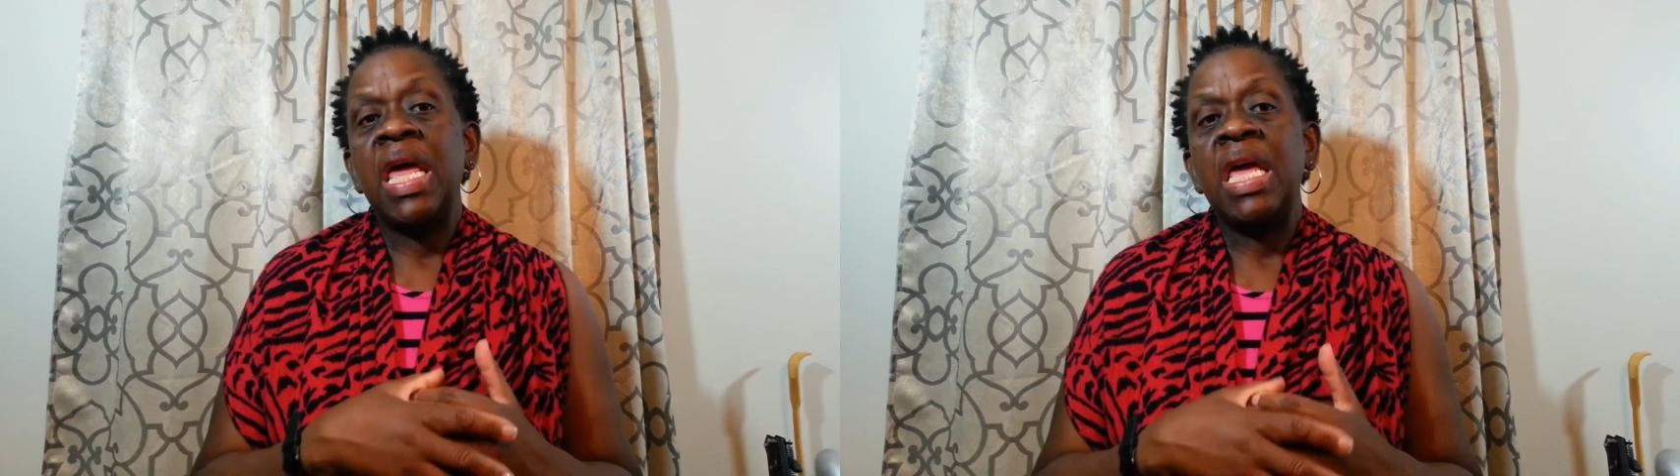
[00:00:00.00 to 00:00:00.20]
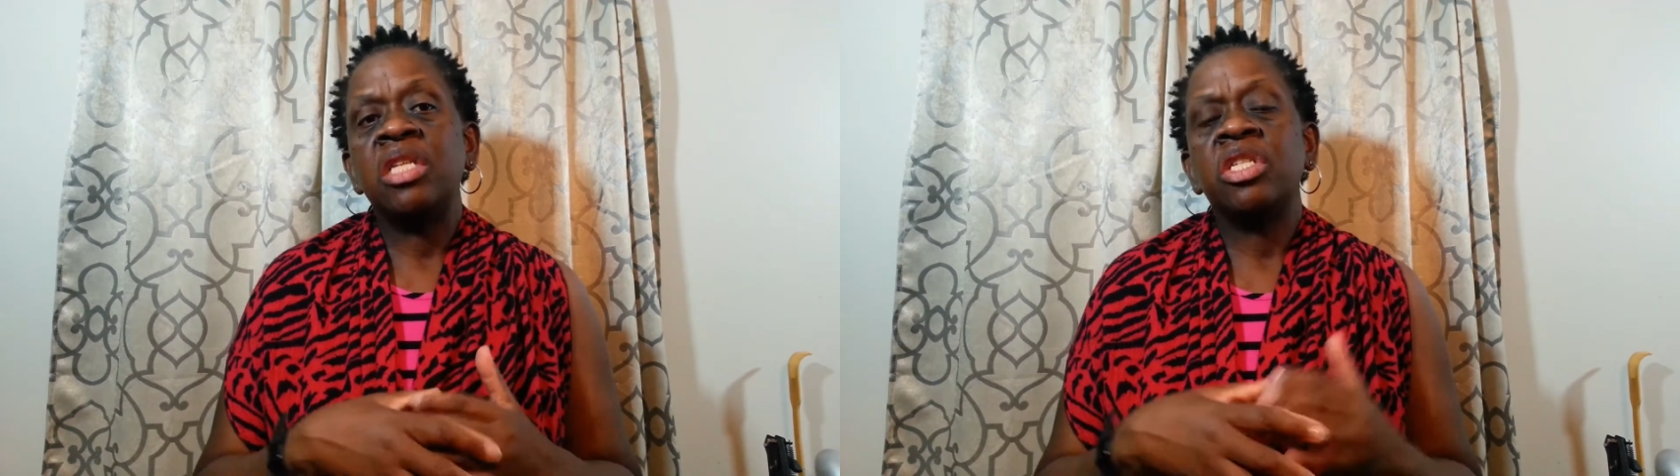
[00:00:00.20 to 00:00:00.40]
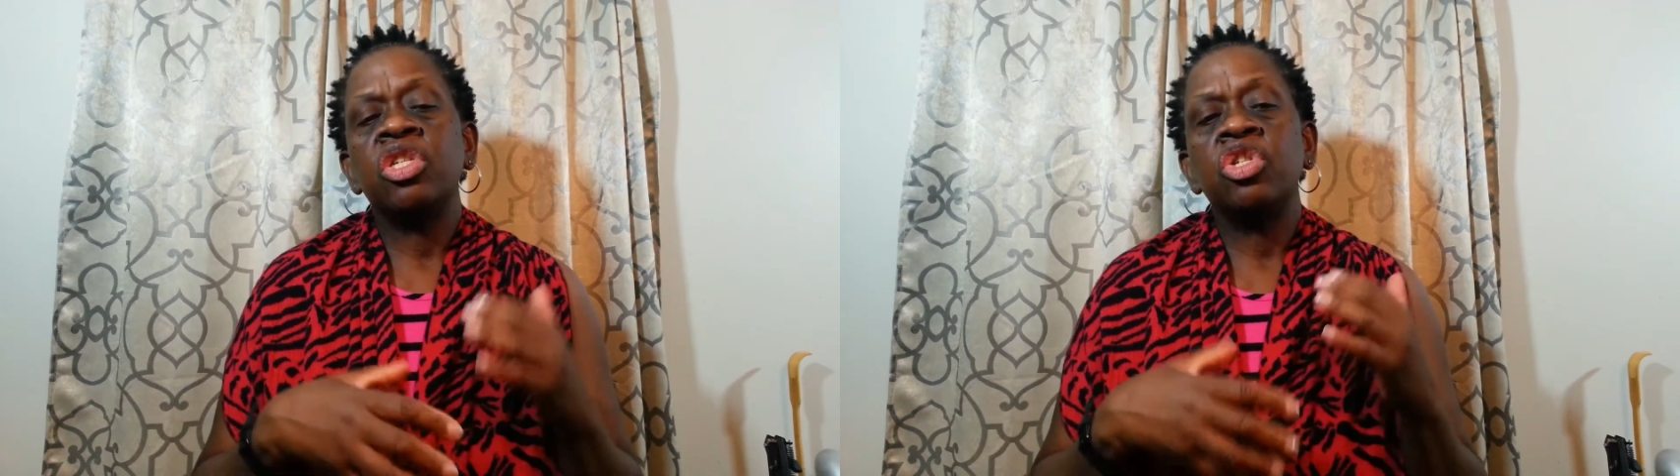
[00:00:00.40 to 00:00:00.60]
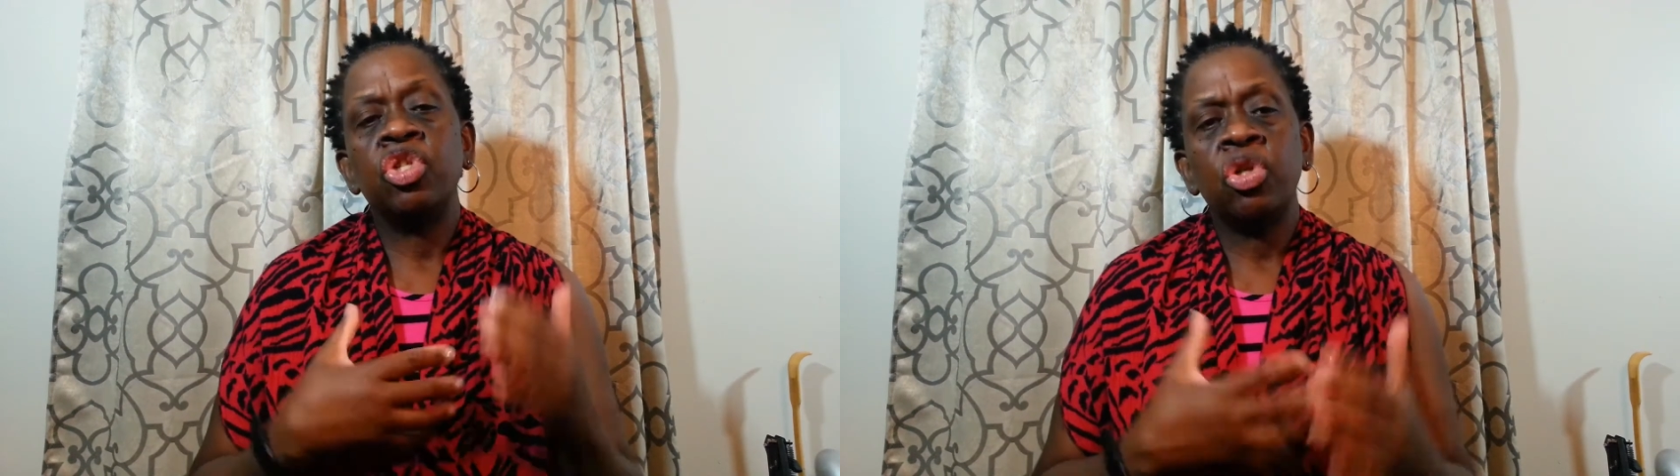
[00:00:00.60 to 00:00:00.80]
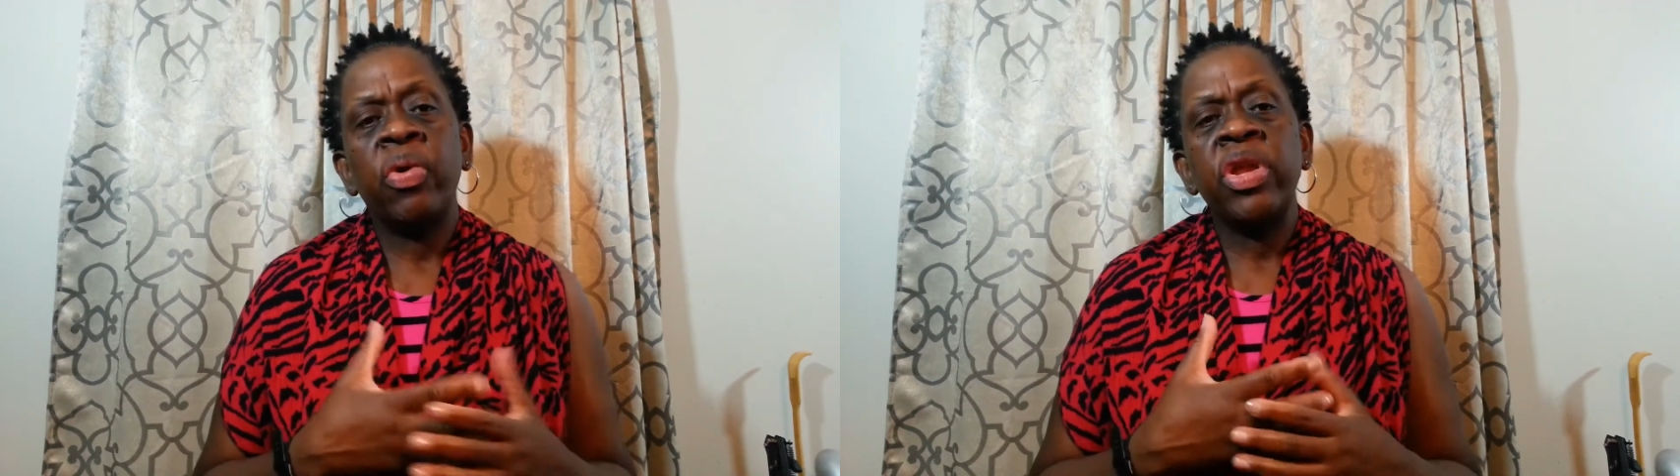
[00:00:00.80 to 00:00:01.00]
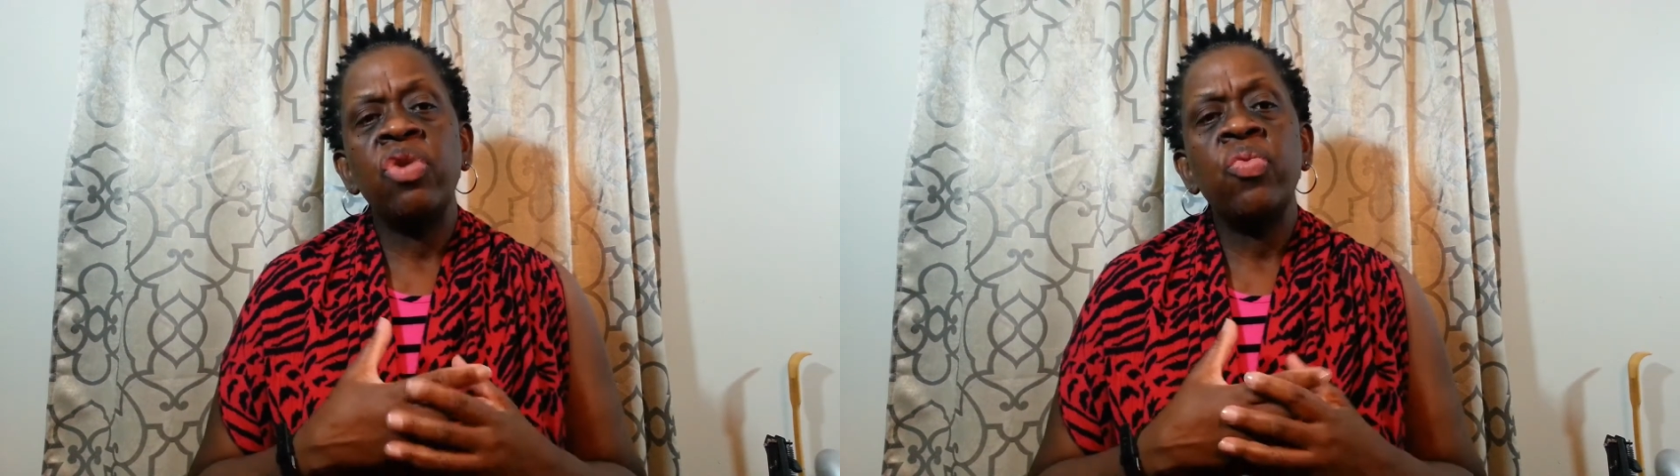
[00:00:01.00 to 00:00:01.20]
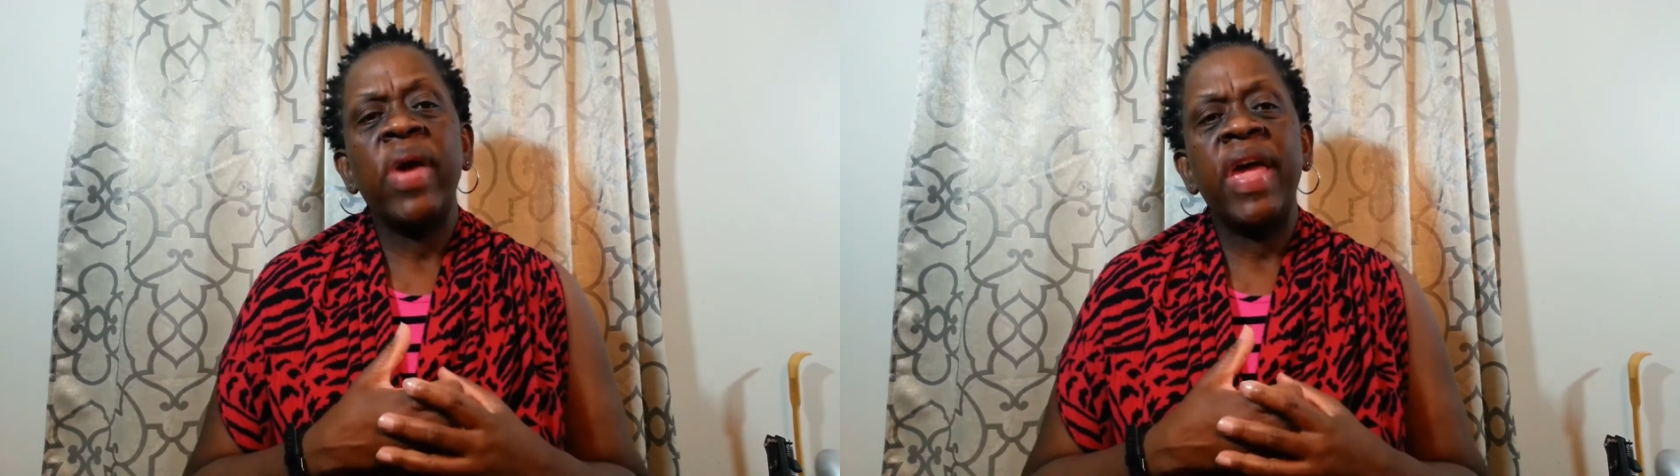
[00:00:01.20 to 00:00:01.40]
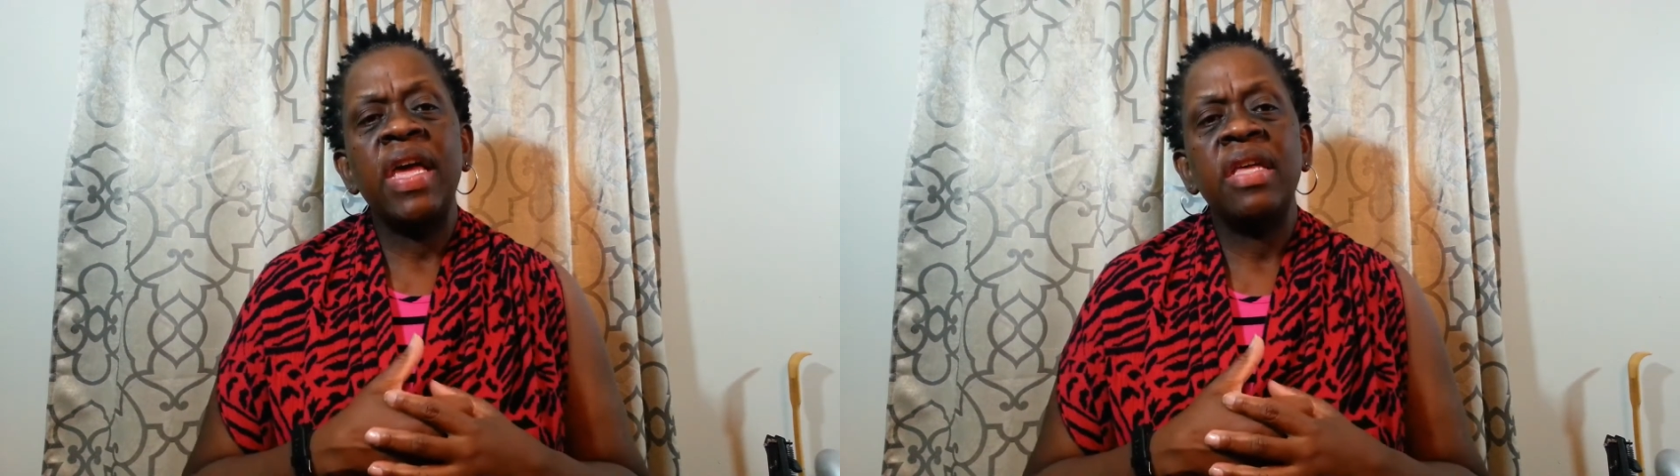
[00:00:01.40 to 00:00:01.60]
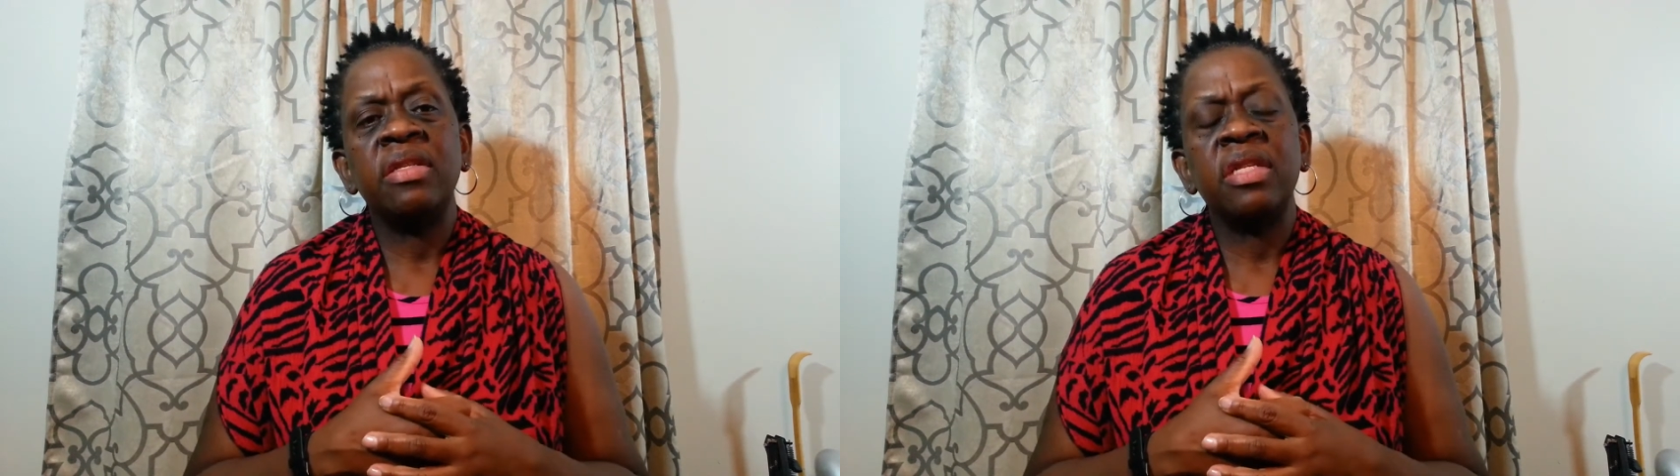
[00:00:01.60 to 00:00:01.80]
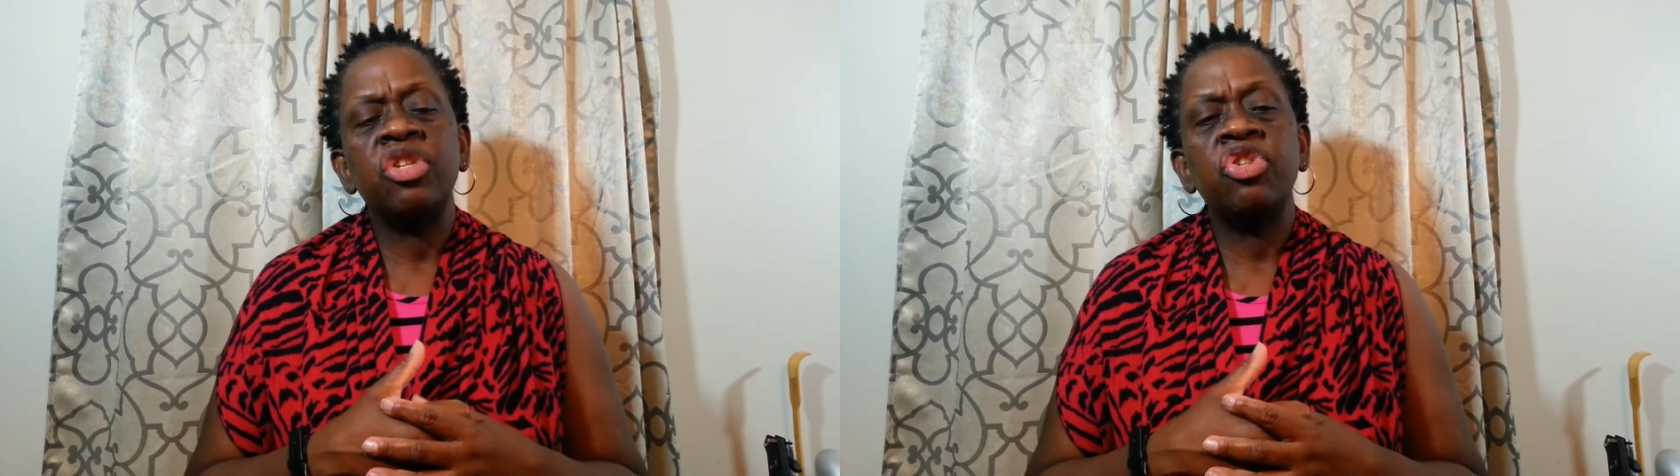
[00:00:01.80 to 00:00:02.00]
is showing you
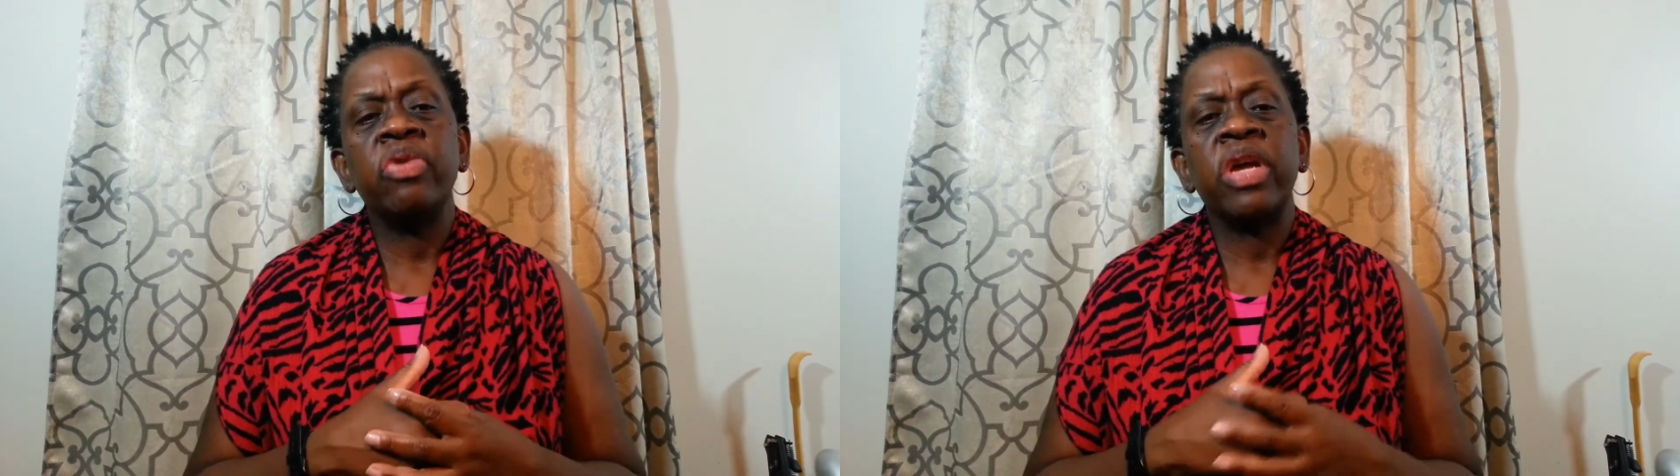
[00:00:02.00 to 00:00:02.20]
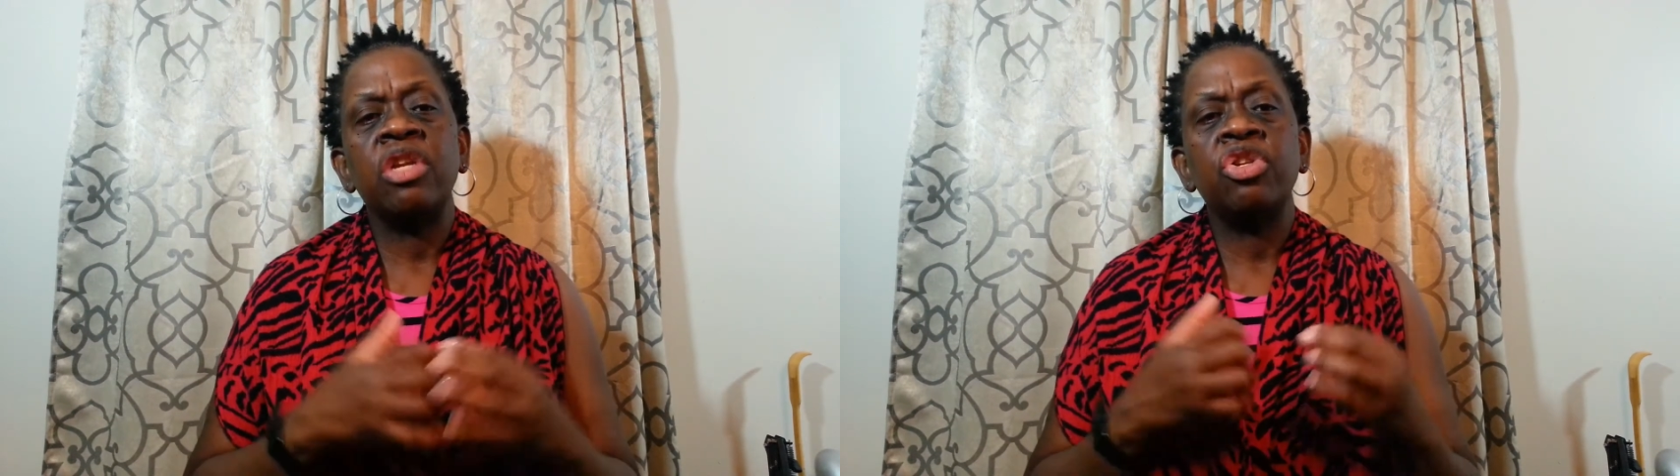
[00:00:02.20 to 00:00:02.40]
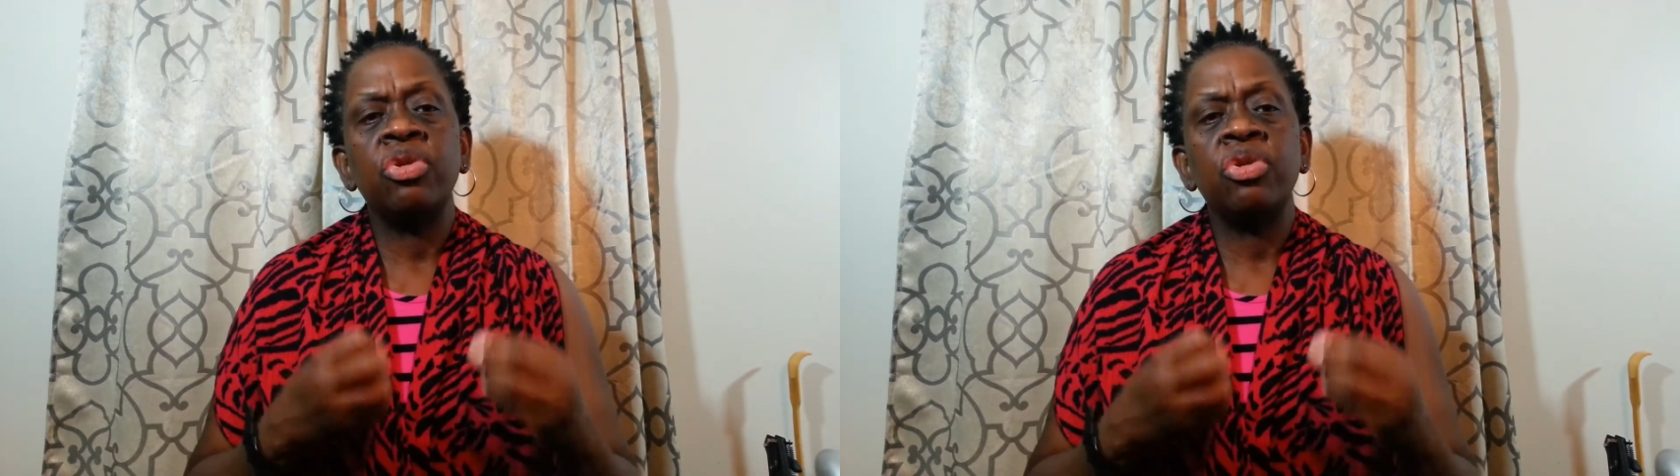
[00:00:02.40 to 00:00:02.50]
ways that you can